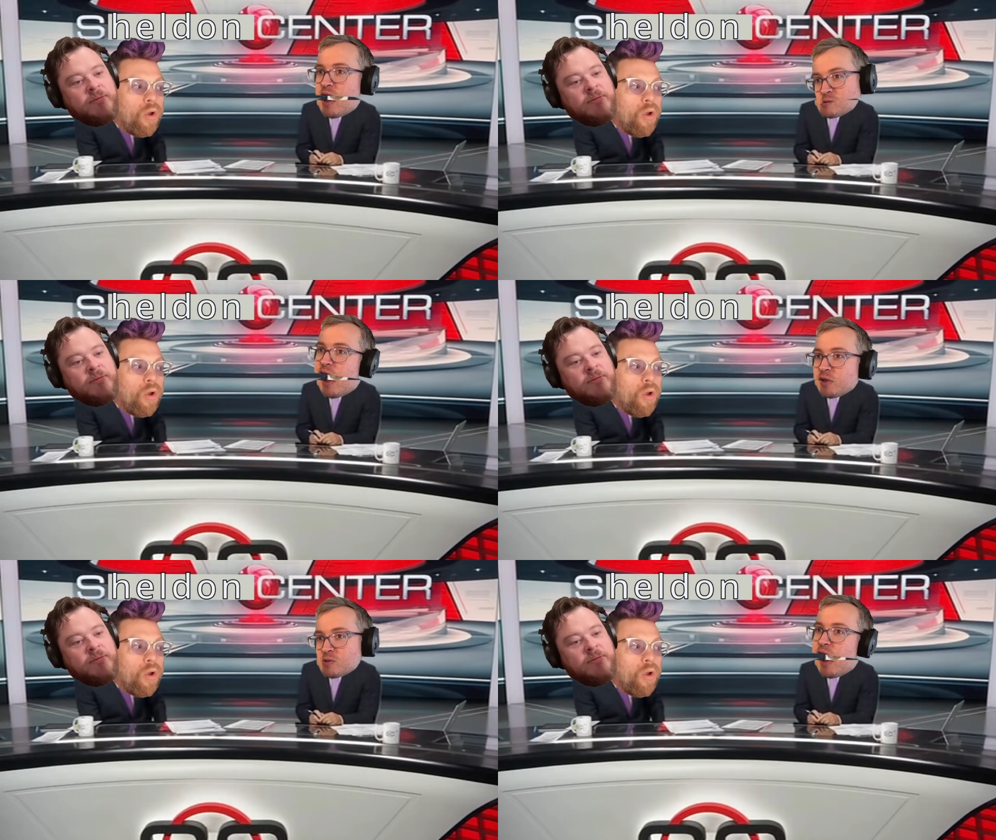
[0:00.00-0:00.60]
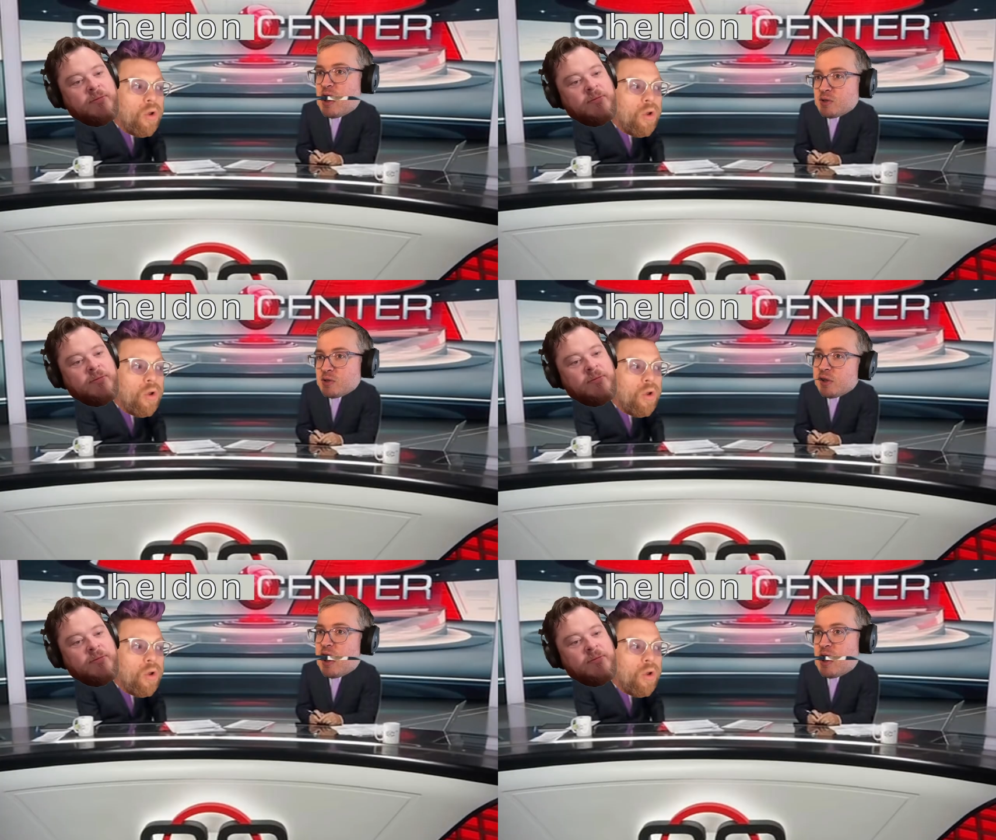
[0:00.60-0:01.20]
Speaker 1: man. It's
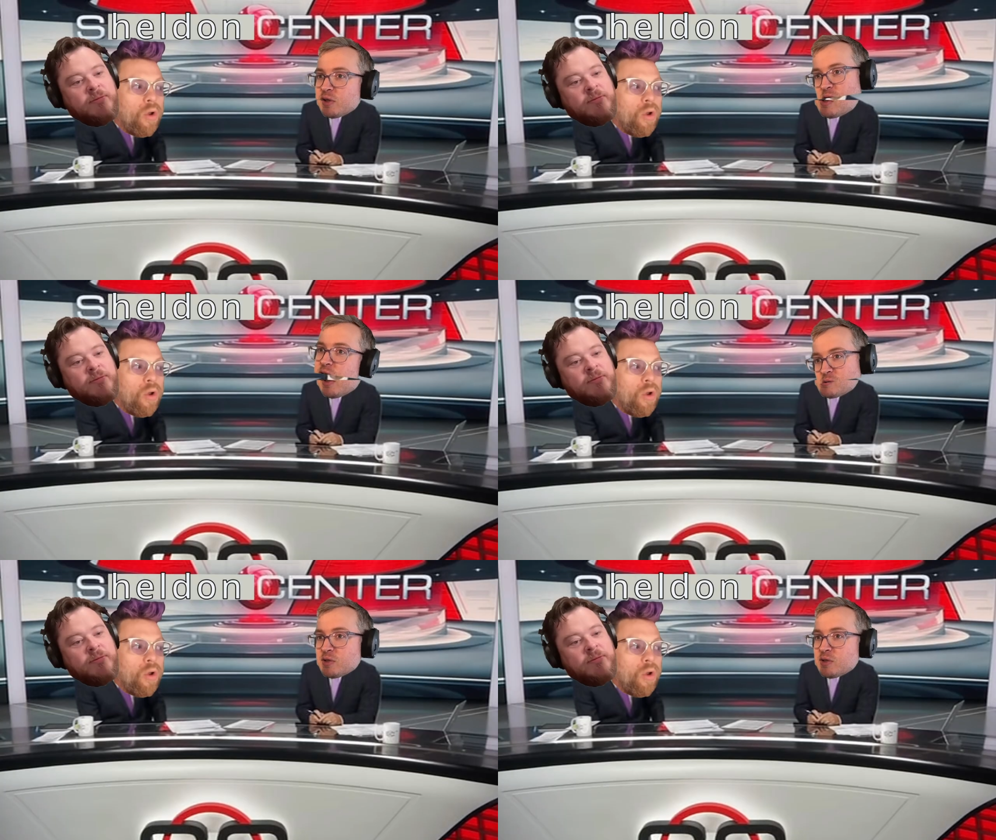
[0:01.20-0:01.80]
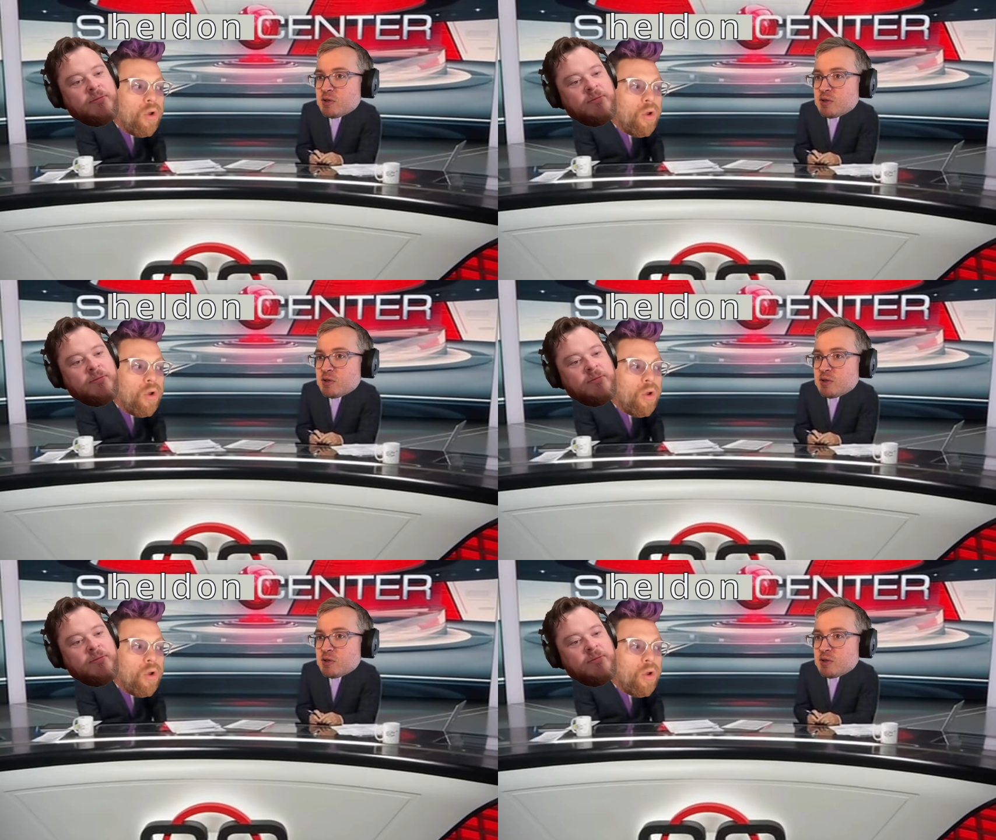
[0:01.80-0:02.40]
like you talk about,
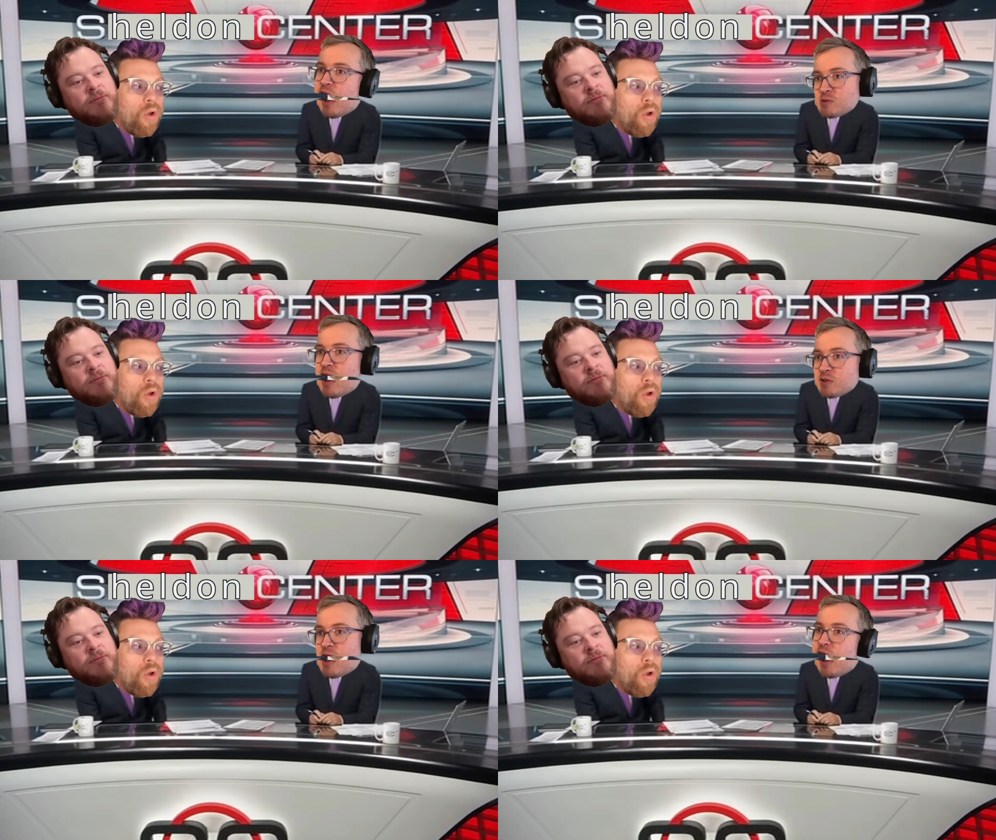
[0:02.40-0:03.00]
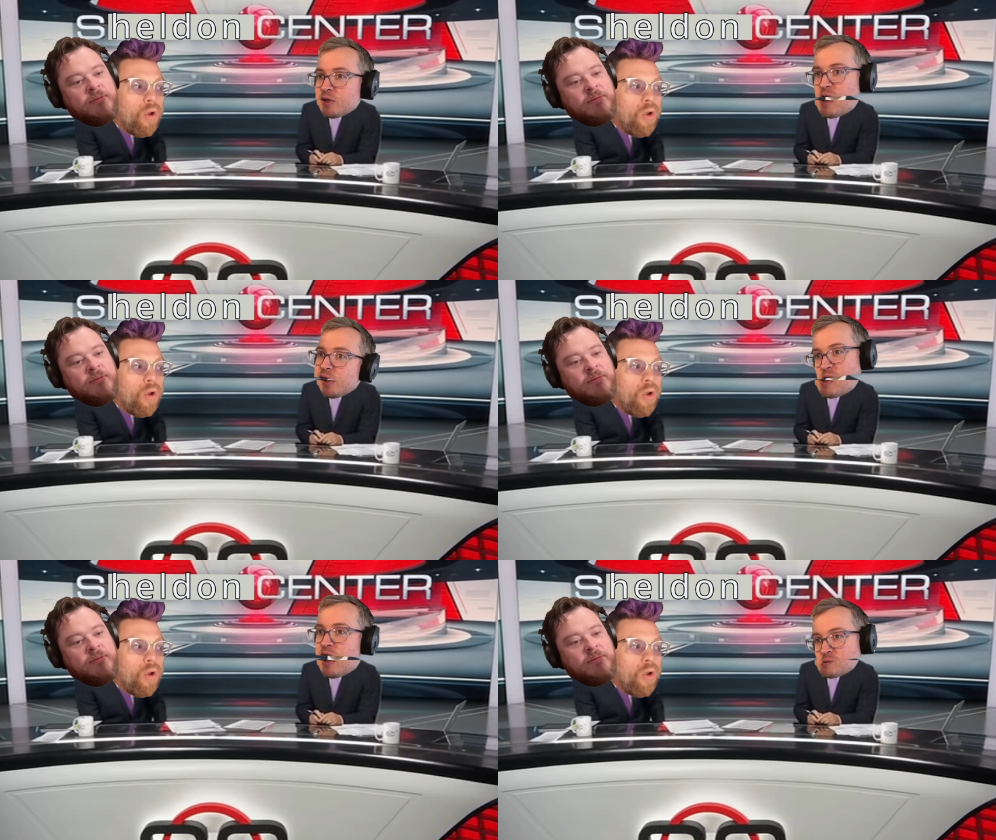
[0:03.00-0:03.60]
you know, we've
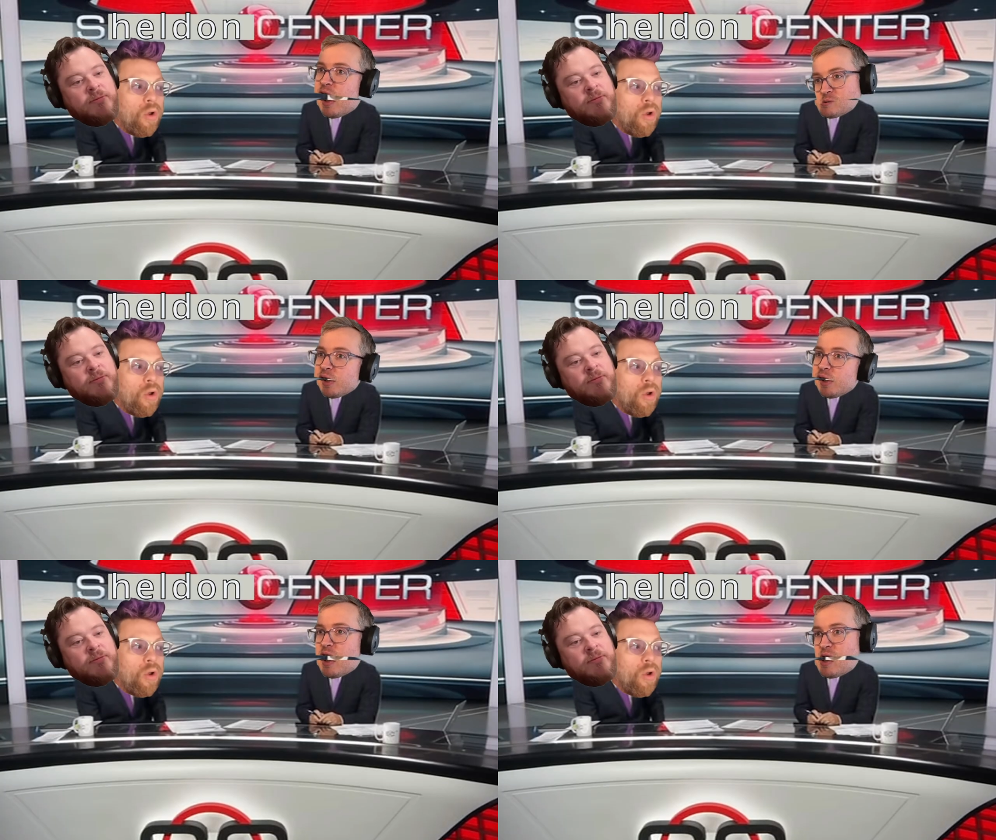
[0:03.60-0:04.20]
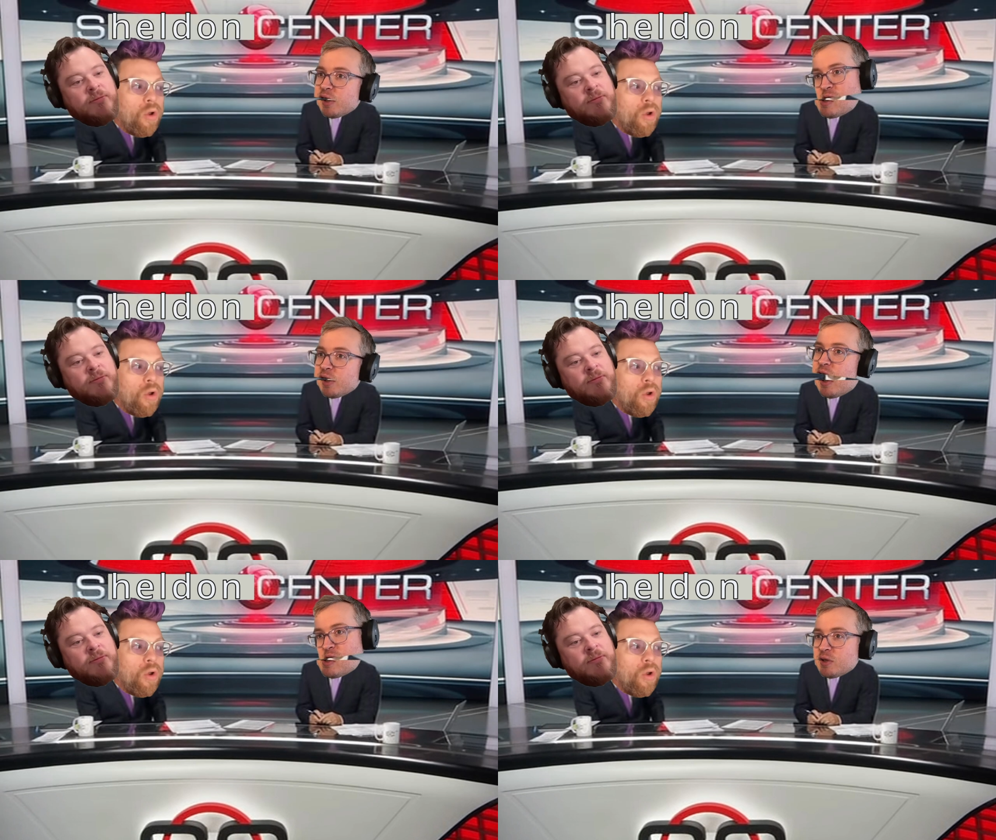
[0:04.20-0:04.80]
run out of ways to get
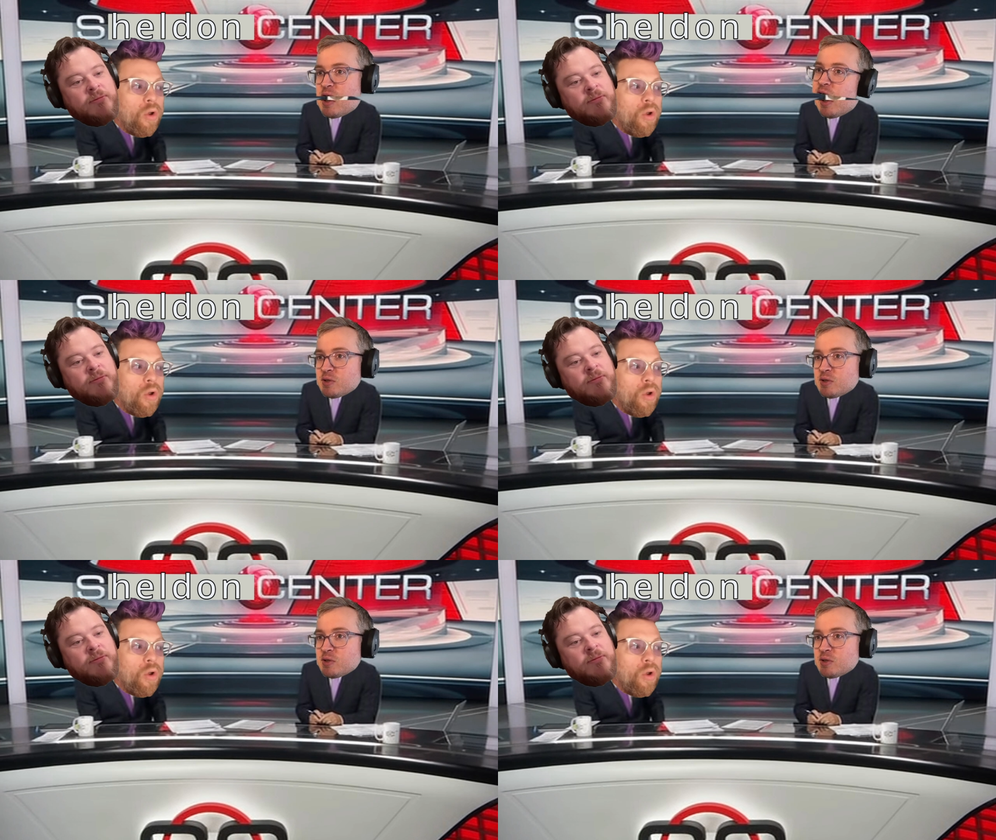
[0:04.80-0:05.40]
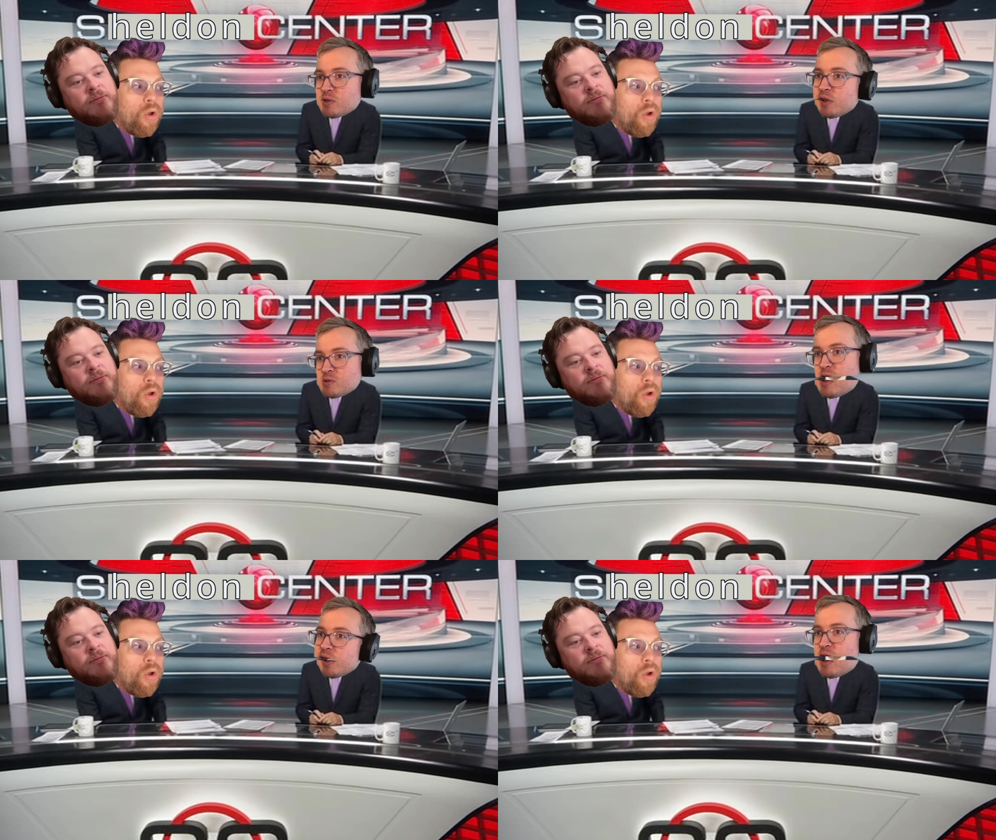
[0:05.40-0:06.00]
Sheldon wet
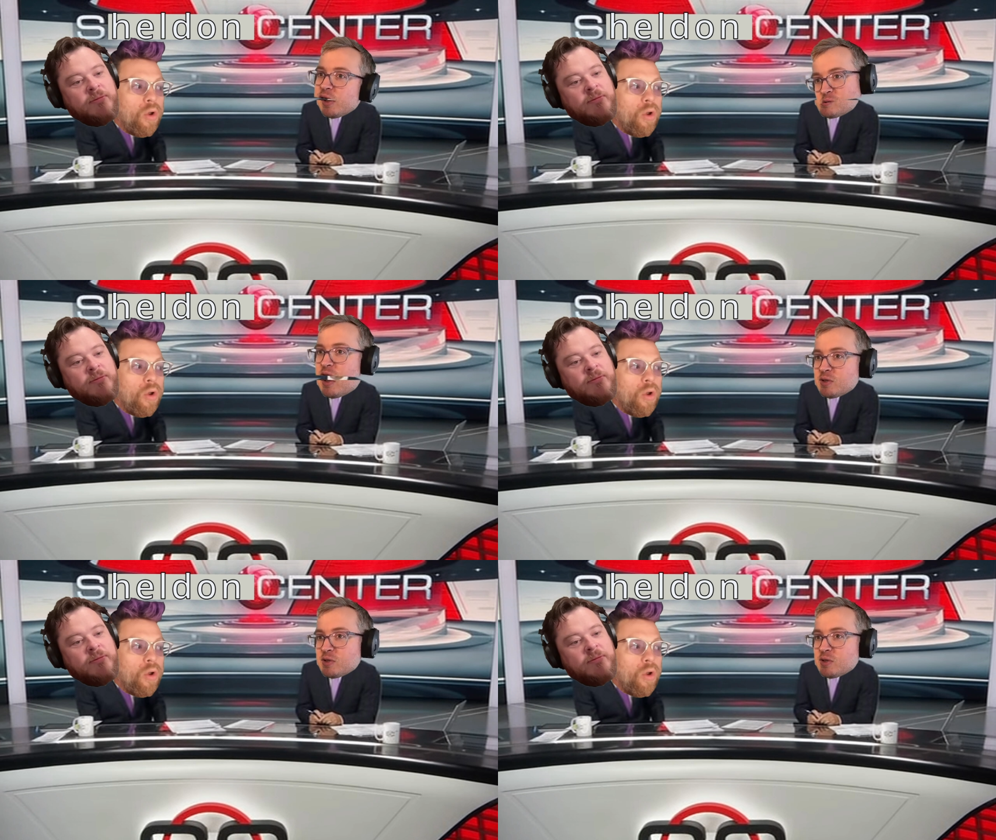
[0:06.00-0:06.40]
I feel like